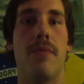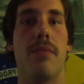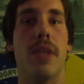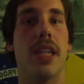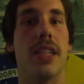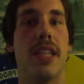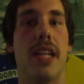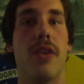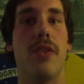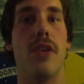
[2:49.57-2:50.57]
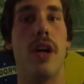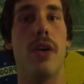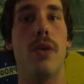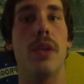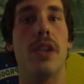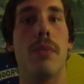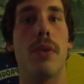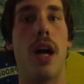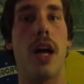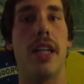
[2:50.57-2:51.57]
Because they don't know what the plot